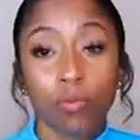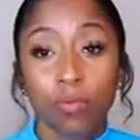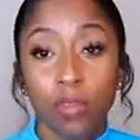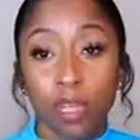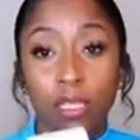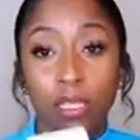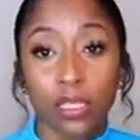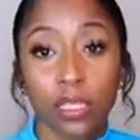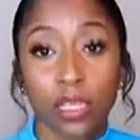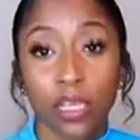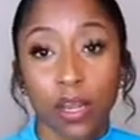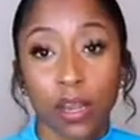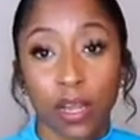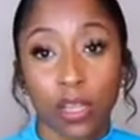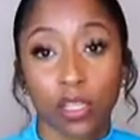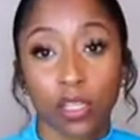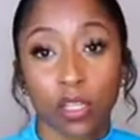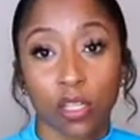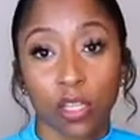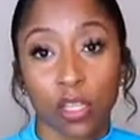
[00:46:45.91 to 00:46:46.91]
They see your
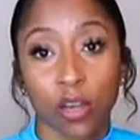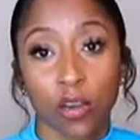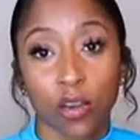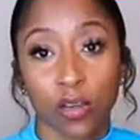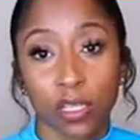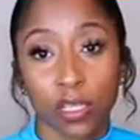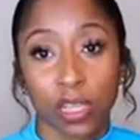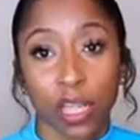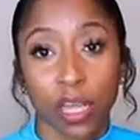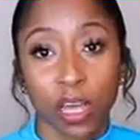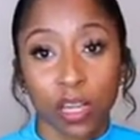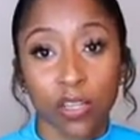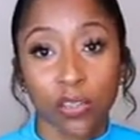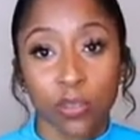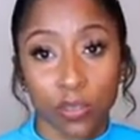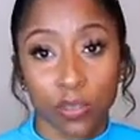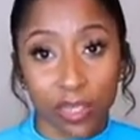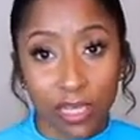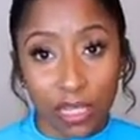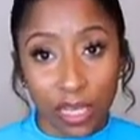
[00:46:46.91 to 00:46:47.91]
insecurities. They
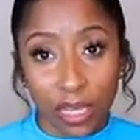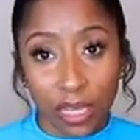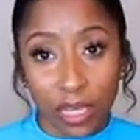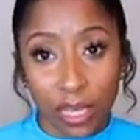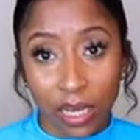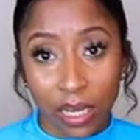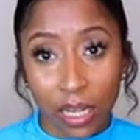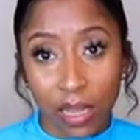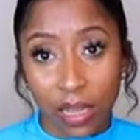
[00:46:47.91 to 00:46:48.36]
understand,